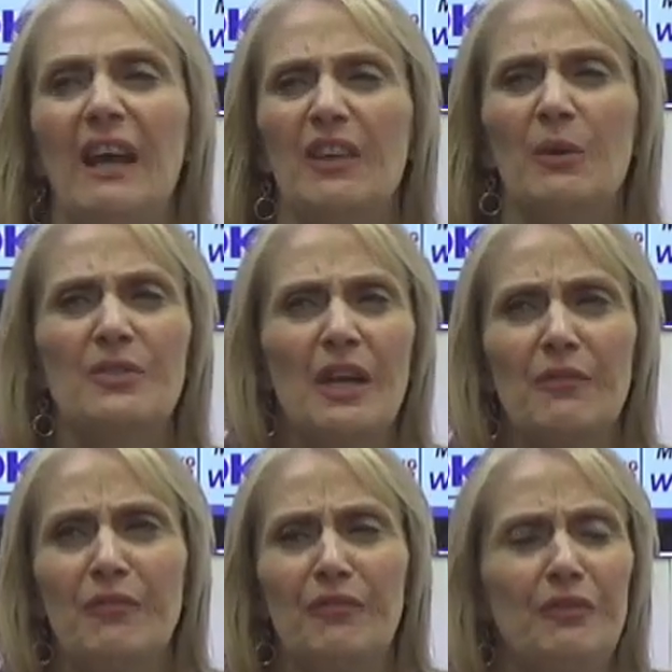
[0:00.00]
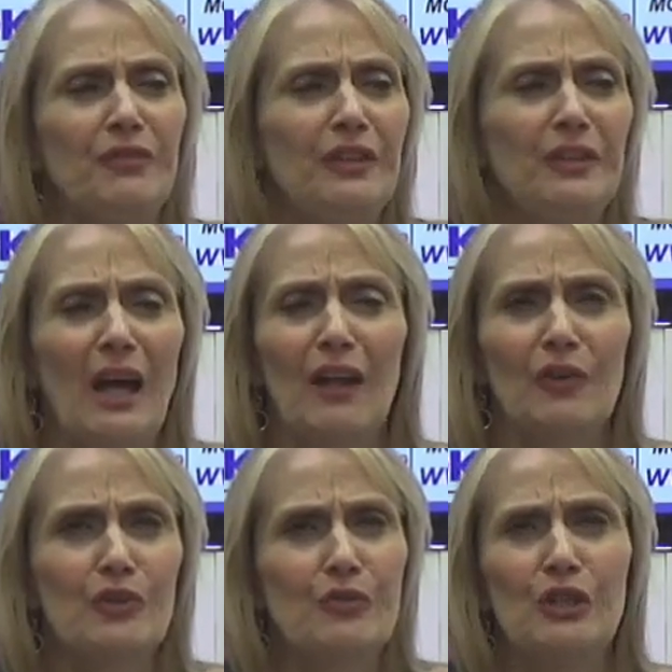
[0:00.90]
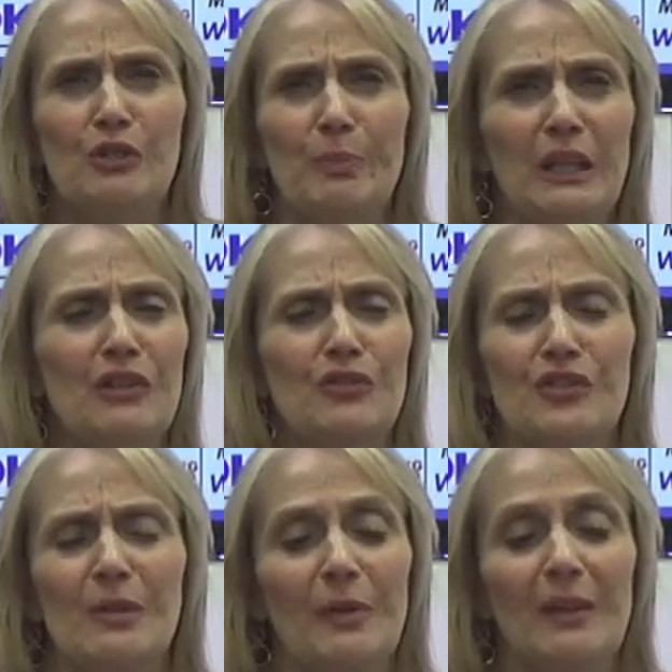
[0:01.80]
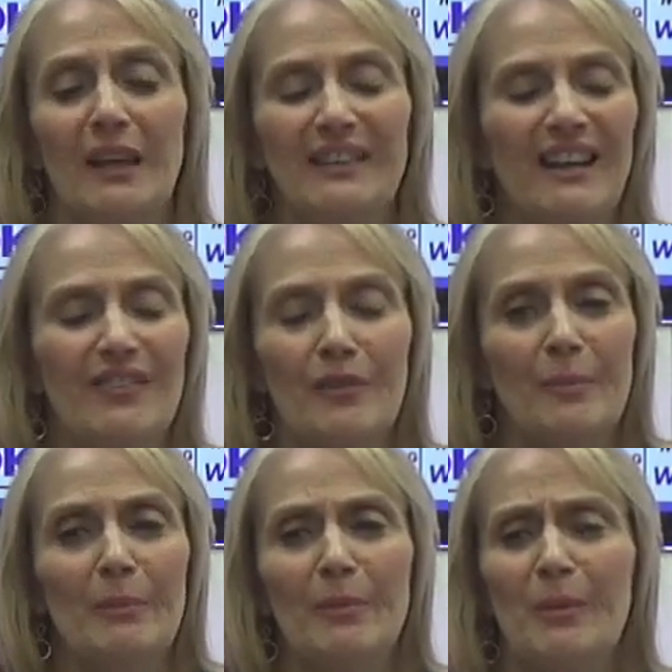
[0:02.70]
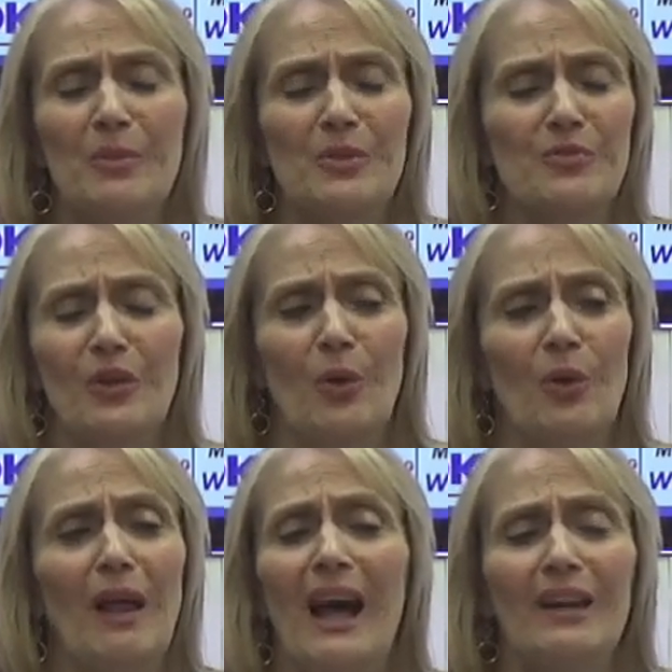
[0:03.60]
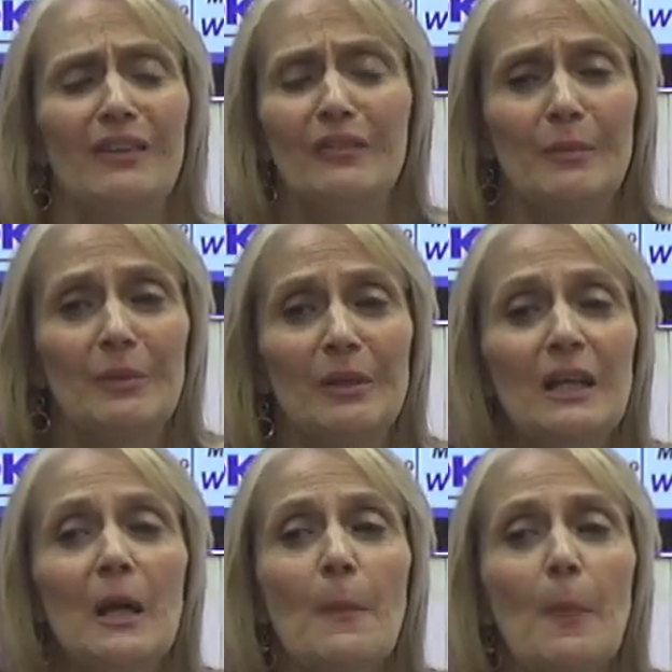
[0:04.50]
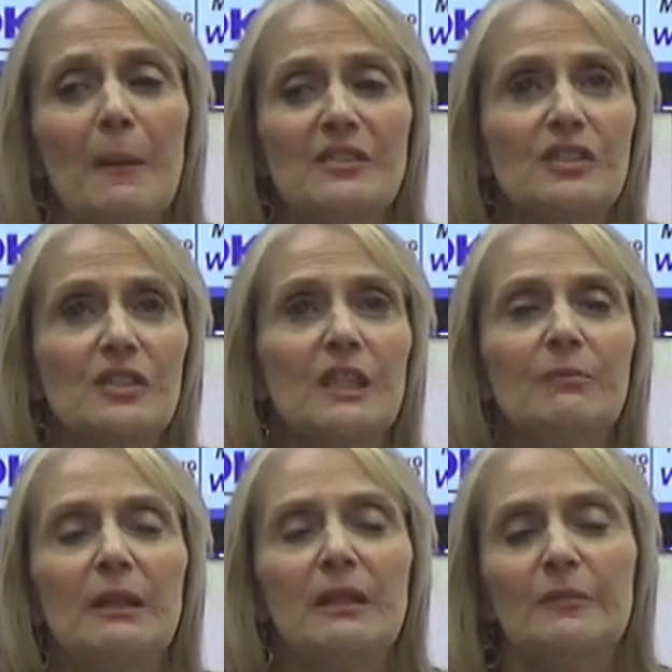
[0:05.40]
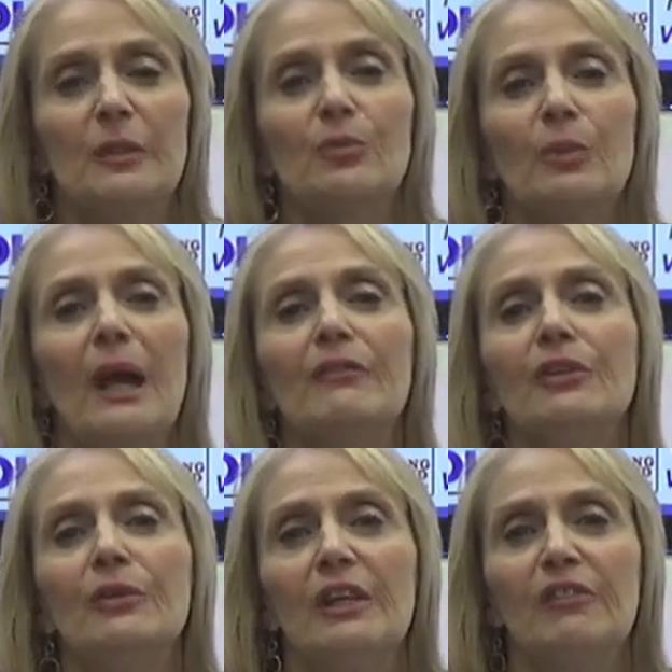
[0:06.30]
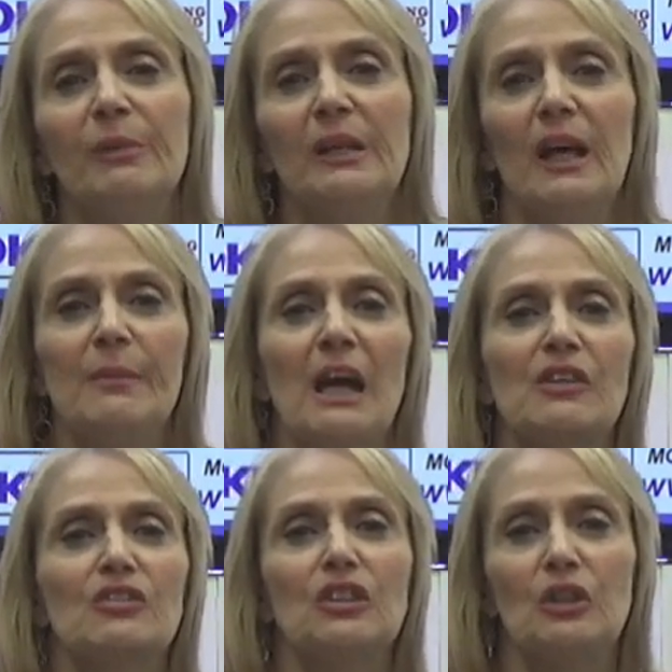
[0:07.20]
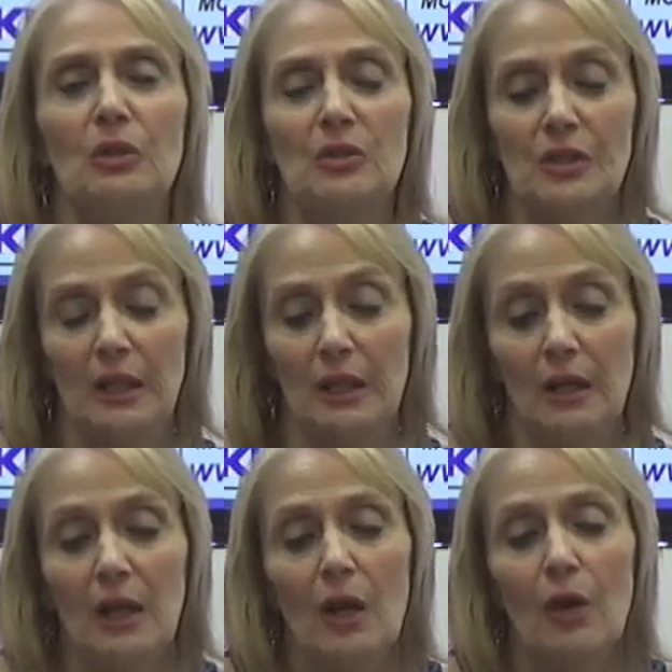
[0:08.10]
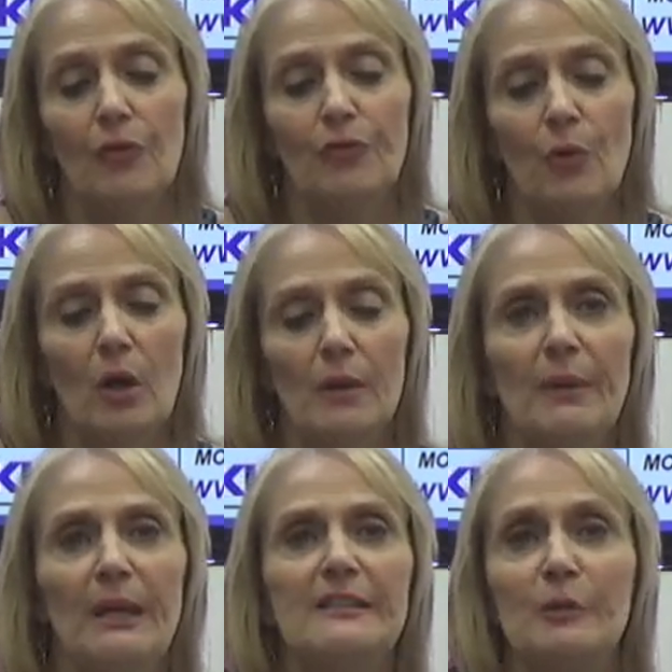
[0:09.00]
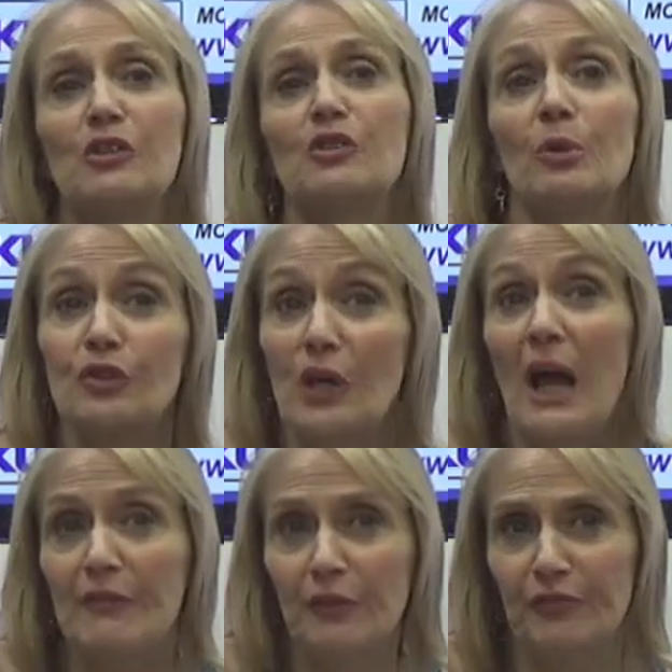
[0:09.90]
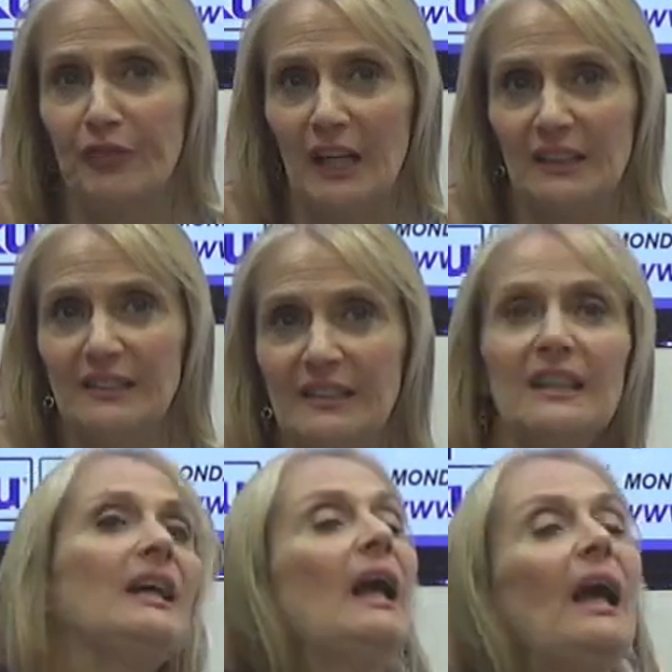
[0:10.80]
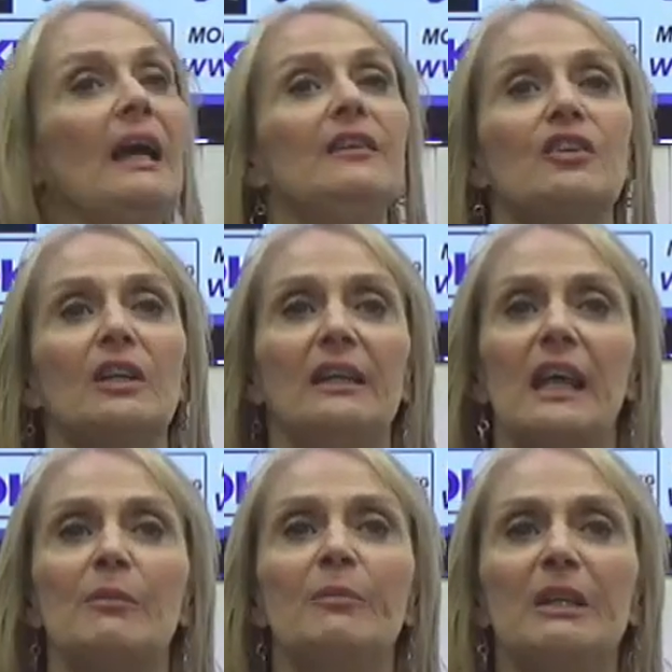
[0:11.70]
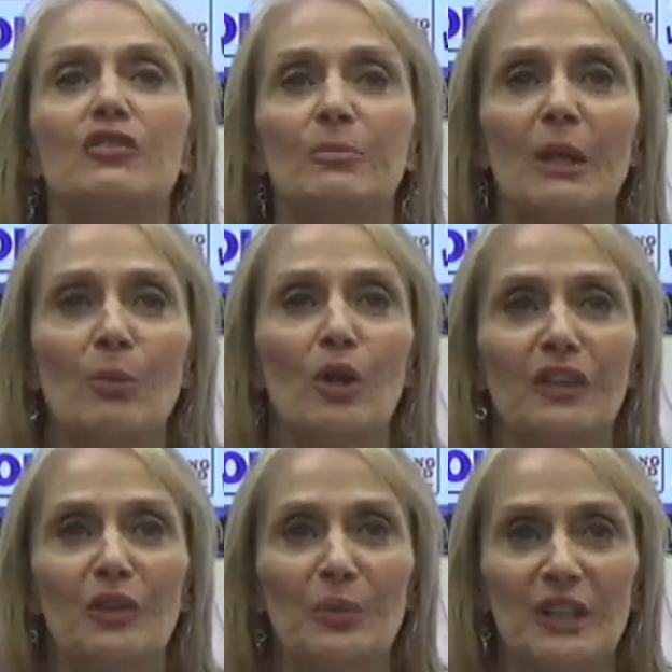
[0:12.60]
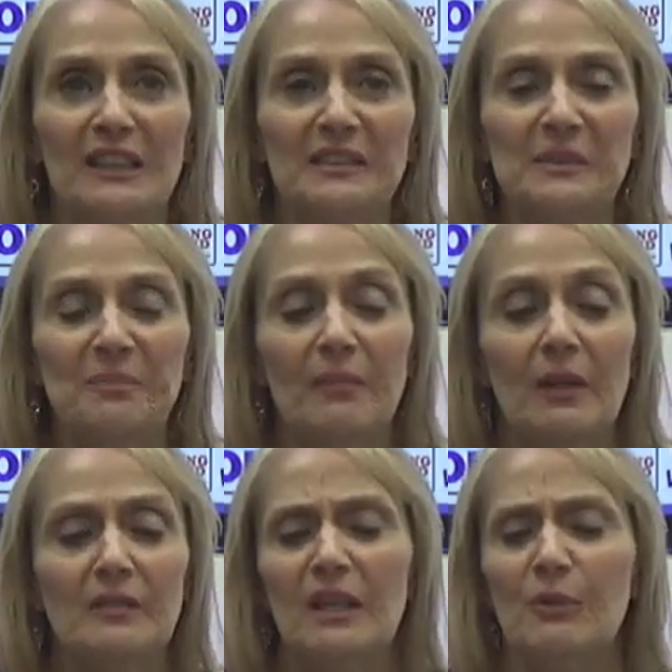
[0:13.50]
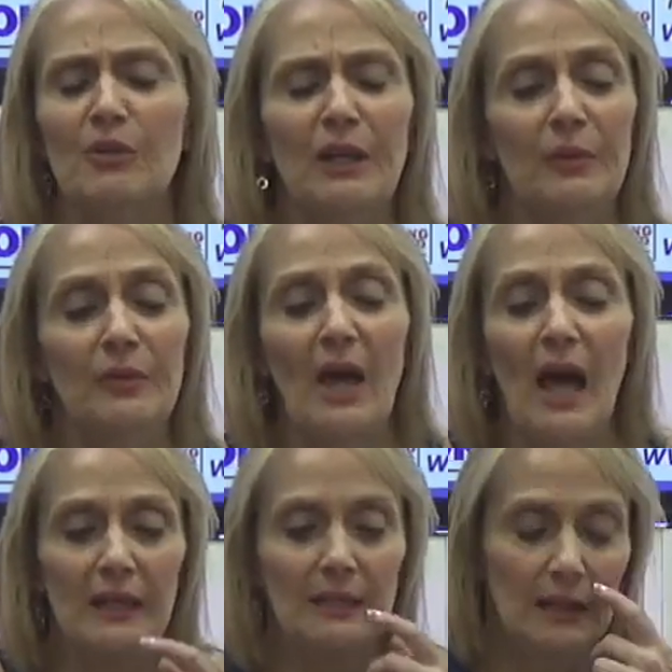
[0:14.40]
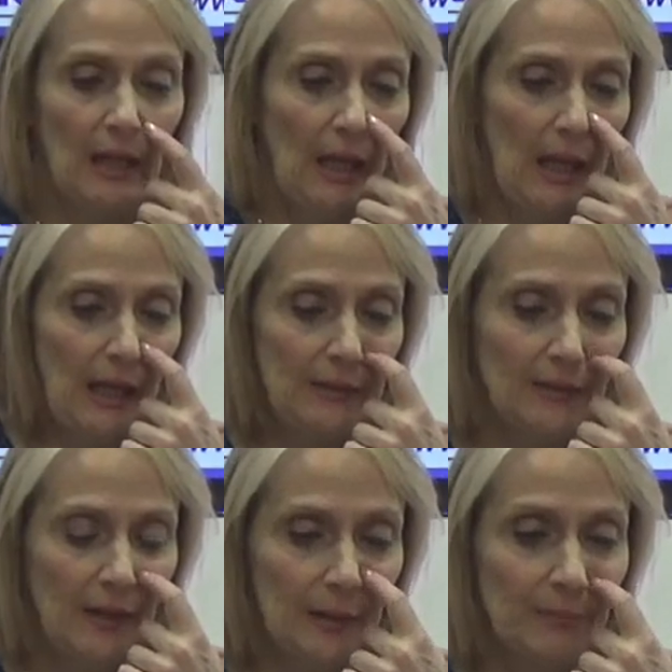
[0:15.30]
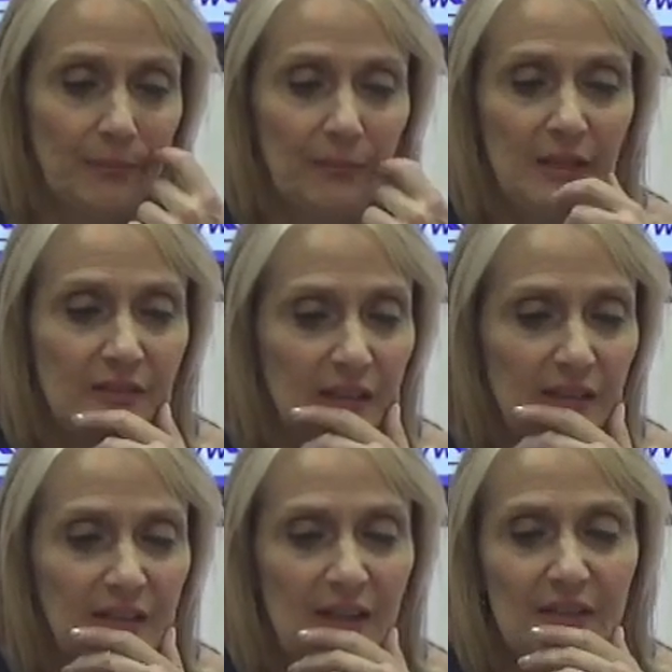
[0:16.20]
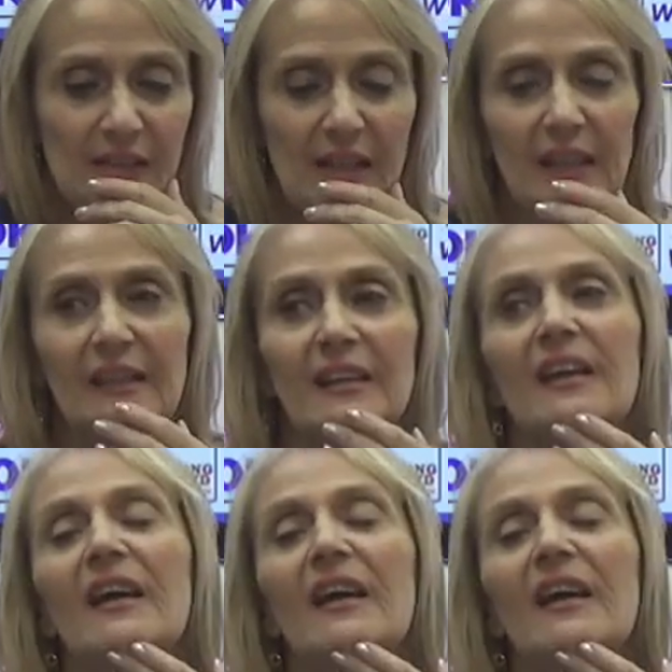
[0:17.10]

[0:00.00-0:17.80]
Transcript: I think it was like $50 for each piece or something like that. I don't even remember. Maybe it was for the whole lot. I don't even remember. But I said, just give me this because whatever you give me, I'm actually using for my spiritual travel fund and it's going to enable me to do my work in the world. So they were great with that and um, they did it and everything.